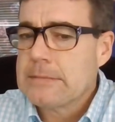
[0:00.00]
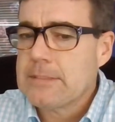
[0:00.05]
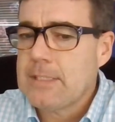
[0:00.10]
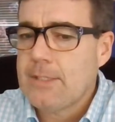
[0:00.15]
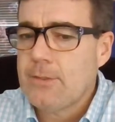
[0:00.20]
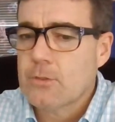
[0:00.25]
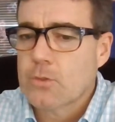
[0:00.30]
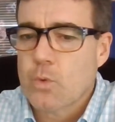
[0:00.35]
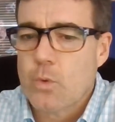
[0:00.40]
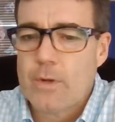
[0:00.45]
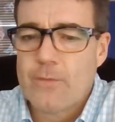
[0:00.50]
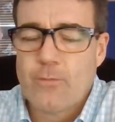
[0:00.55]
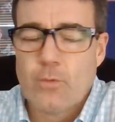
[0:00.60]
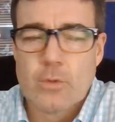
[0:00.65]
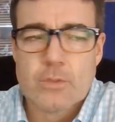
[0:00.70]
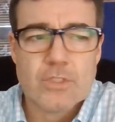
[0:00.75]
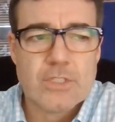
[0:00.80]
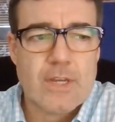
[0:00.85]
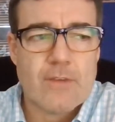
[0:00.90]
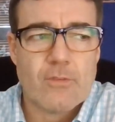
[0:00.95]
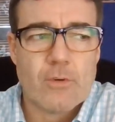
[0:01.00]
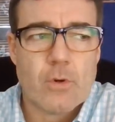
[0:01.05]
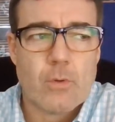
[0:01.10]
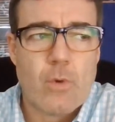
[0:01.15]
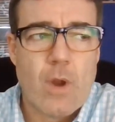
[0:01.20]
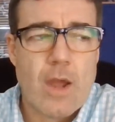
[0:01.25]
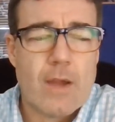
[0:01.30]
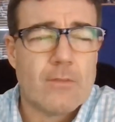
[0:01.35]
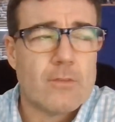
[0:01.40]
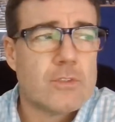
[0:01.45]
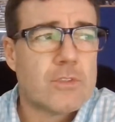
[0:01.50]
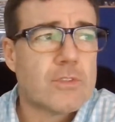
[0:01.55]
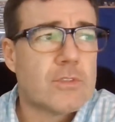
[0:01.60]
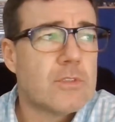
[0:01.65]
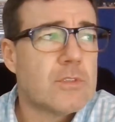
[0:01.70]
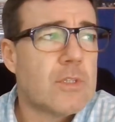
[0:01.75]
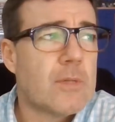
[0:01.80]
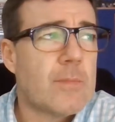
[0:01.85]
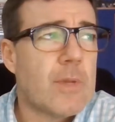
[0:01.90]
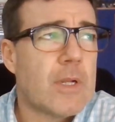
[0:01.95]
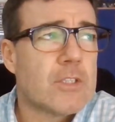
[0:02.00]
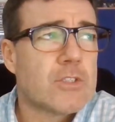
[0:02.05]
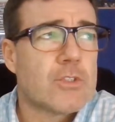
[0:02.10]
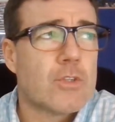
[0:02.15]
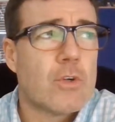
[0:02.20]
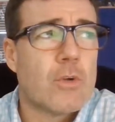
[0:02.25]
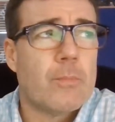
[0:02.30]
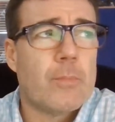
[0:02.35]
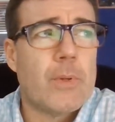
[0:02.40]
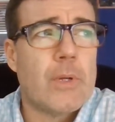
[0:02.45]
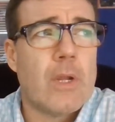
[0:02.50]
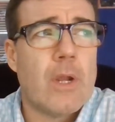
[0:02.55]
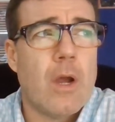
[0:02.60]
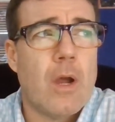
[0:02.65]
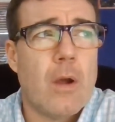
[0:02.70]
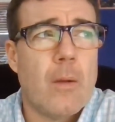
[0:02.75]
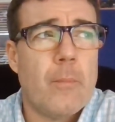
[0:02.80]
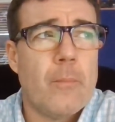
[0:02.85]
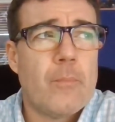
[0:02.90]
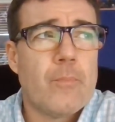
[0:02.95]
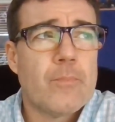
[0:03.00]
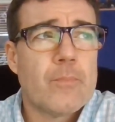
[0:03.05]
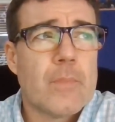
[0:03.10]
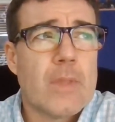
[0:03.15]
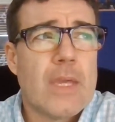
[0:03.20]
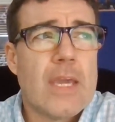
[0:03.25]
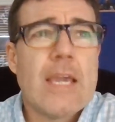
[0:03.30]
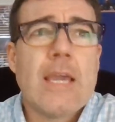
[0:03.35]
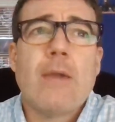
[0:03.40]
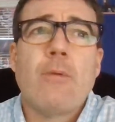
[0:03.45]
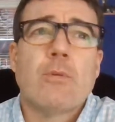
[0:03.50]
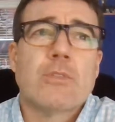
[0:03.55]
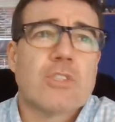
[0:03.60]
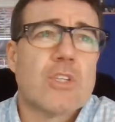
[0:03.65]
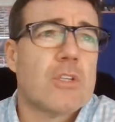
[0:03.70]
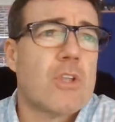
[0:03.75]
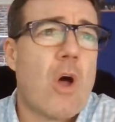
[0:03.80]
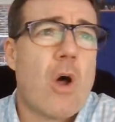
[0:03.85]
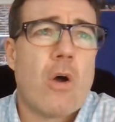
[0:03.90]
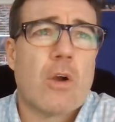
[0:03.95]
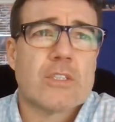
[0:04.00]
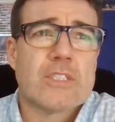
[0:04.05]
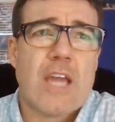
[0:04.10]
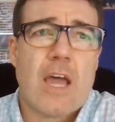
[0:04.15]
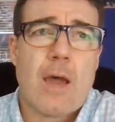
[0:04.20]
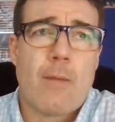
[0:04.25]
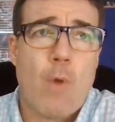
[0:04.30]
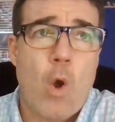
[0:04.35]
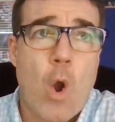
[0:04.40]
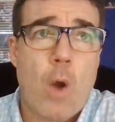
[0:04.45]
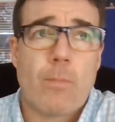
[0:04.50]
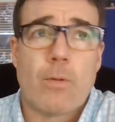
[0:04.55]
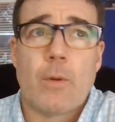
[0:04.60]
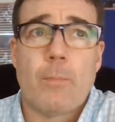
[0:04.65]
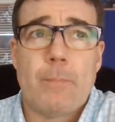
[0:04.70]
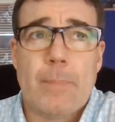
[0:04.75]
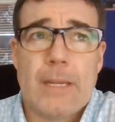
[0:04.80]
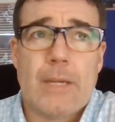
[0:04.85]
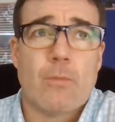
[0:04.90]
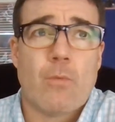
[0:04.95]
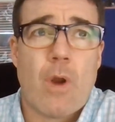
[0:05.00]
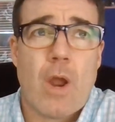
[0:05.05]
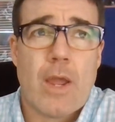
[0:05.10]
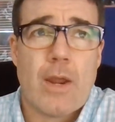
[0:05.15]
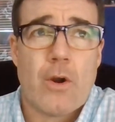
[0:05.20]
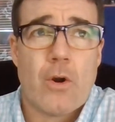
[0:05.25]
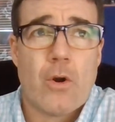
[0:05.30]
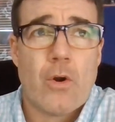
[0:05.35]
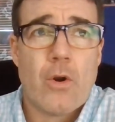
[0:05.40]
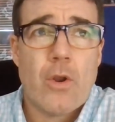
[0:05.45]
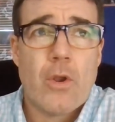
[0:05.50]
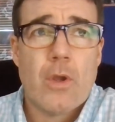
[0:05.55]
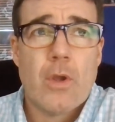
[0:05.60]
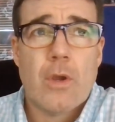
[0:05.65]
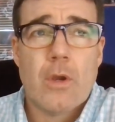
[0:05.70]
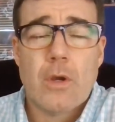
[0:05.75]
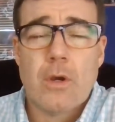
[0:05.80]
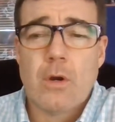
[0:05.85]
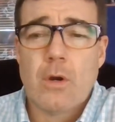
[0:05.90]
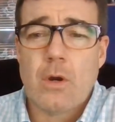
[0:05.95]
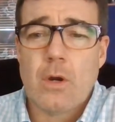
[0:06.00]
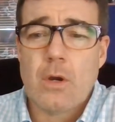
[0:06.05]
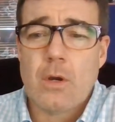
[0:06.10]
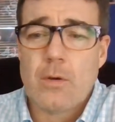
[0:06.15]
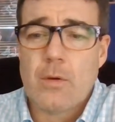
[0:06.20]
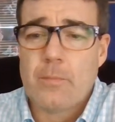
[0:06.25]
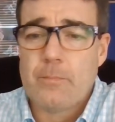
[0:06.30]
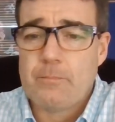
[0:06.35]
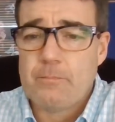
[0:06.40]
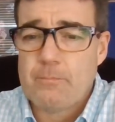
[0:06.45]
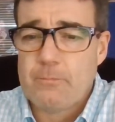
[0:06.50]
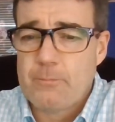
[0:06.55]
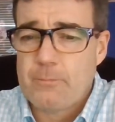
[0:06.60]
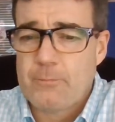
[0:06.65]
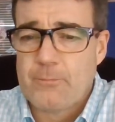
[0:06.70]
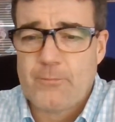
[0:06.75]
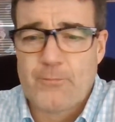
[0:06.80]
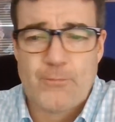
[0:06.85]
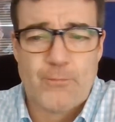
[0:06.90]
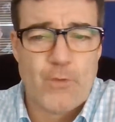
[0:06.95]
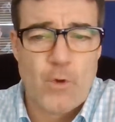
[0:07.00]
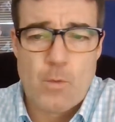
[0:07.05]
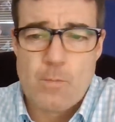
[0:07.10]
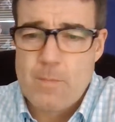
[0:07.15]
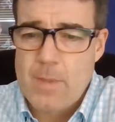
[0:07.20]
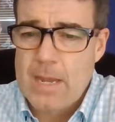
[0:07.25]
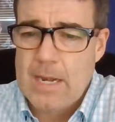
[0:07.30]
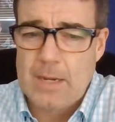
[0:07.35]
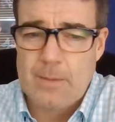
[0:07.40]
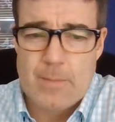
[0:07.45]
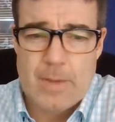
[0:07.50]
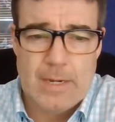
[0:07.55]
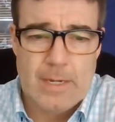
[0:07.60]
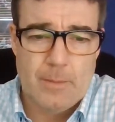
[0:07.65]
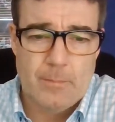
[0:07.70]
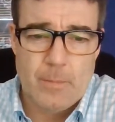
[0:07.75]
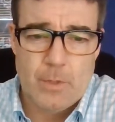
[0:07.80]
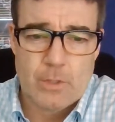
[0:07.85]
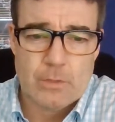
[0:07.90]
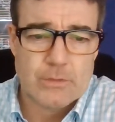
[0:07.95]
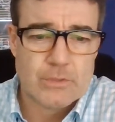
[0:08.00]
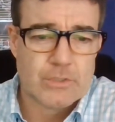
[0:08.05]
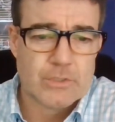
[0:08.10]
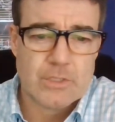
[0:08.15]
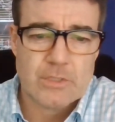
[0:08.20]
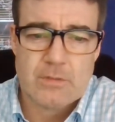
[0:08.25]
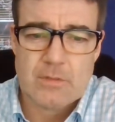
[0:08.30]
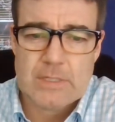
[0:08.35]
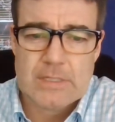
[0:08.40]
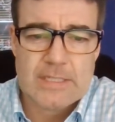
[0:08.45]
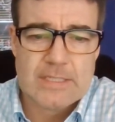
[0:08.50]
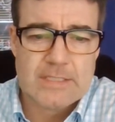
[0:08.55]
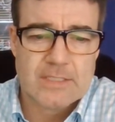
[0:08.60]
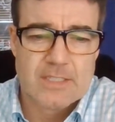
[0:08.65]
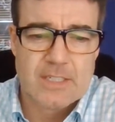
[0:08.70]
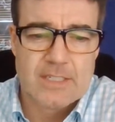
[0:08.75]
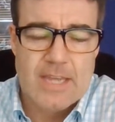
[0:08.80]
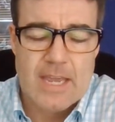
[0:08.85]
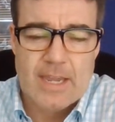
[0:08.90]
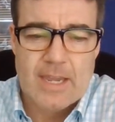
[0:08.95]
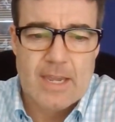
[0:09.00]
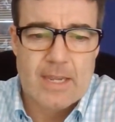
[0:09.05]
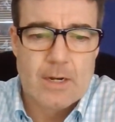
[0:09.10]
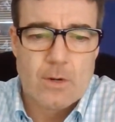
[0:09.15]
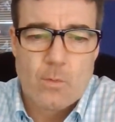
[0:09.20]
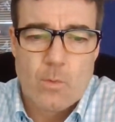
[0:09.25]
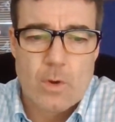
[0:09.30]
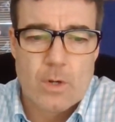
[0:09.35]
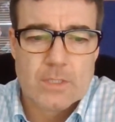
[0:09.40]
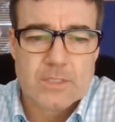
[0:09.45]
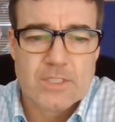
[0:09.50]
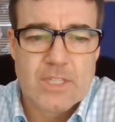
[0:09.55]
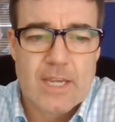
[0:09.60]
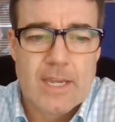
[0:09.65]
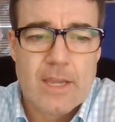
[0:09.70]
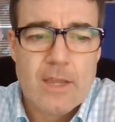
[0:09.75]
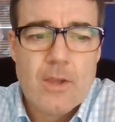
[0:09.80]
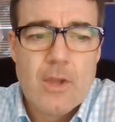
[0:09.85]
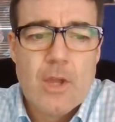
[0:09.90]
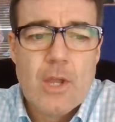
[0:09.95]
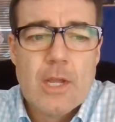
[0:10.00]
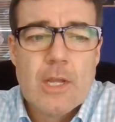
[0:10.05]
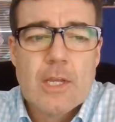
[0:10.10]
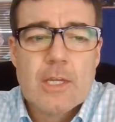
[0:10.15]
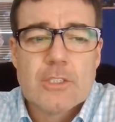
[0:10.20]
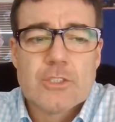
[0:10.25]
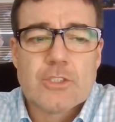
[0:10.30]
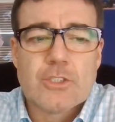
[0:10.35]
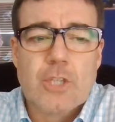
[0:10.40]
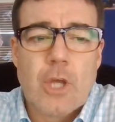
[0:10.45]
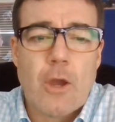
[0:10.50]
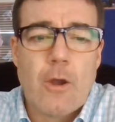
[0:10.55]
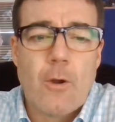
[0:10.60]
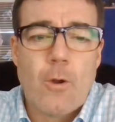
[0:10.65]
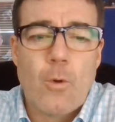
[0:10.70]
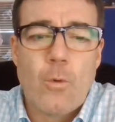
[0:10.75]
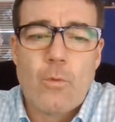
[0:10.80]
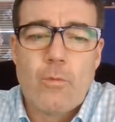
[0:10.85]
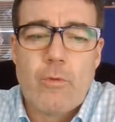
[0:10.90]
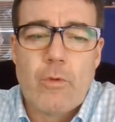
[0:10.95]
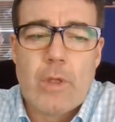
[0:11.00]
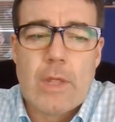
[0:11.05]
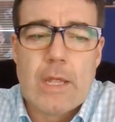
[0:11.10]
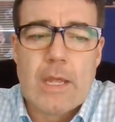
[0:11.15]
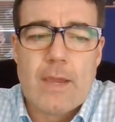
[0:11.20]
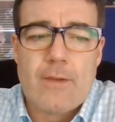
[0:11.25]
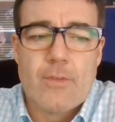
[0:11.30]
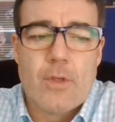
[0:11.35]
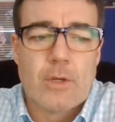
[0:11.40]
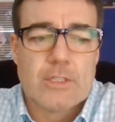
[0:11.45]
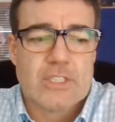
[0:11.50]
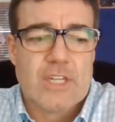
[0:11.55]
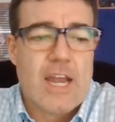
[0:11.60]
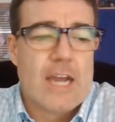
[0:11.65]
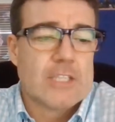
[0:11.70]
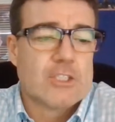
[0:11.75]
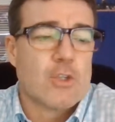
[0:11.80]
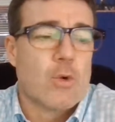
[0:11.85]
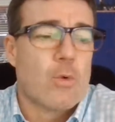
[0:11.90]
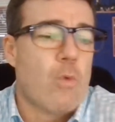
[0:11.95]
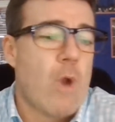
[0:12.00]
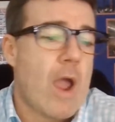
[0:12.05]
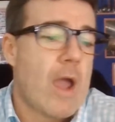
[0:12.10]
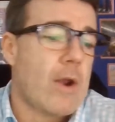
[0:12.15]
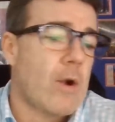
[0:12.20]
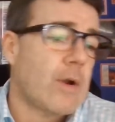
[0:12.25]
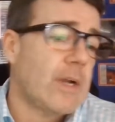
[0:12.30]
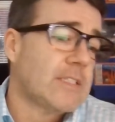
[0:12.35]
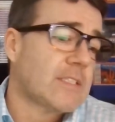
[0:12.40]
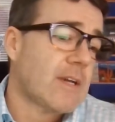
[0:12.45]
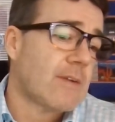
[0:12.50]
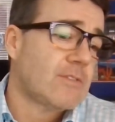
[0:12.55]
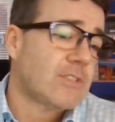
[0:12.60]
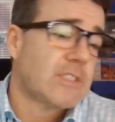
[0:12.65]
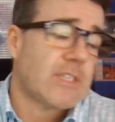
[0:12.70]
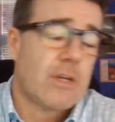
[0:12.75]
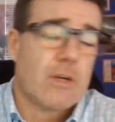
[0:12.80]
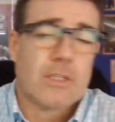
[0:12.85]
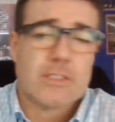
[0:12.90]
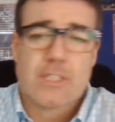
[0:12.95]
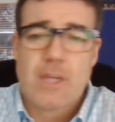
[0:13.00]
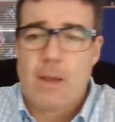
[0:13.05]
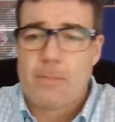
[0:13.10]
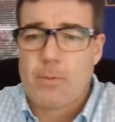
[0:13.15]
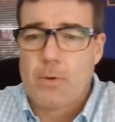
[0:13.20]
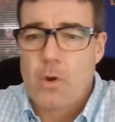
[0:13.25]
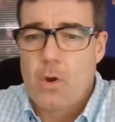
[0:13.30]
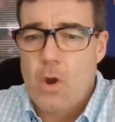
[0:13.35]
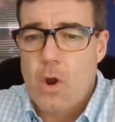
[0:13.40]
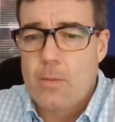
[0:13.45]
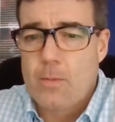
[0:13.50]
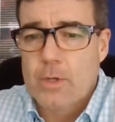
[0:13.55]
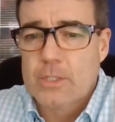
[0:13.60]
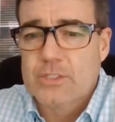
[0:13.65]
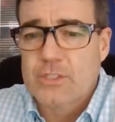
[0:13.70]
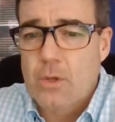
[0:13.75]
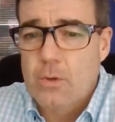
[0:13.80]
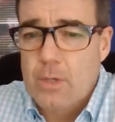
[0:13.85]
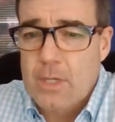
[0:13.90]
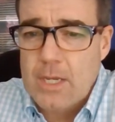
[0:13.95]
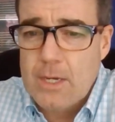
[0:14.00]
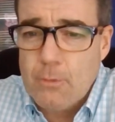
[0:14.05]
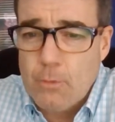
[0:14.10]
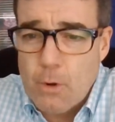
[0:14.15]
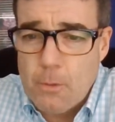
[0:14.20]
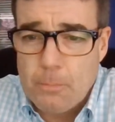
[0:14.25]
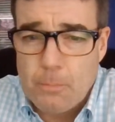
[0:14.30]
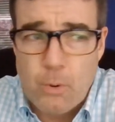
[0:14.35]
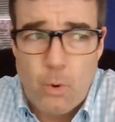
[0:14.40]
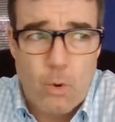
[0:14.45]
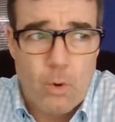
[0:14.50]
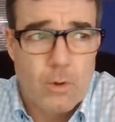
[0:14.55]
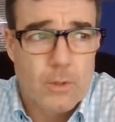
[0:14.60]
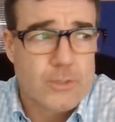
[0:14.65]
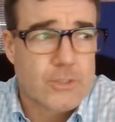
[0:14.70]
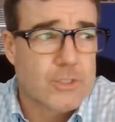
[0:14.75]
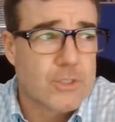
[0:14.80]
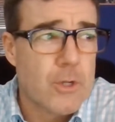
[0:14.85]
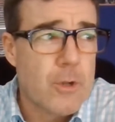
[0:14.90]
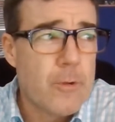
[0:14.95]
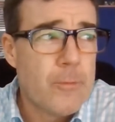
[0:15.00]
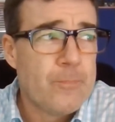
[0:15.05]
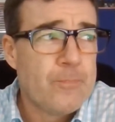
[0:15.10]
either 24/7 or Rivals, I'm not sure, but he was a longtime Auburn beat writer for many, many months, at least a decade, I want to say. So even though he's a national writer, he's obviously on top of Auburn. So he reports.